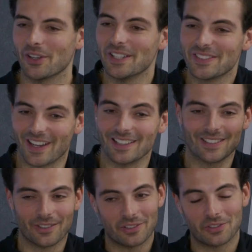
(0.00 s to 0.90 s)
heard that, I
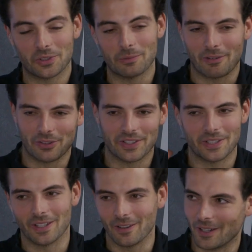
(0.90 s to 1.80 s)
don't know if this is true, but I've heard that
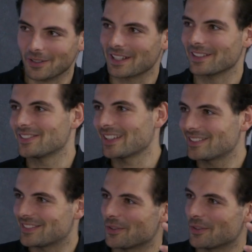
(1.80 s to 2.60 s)
you can only hold kind of 6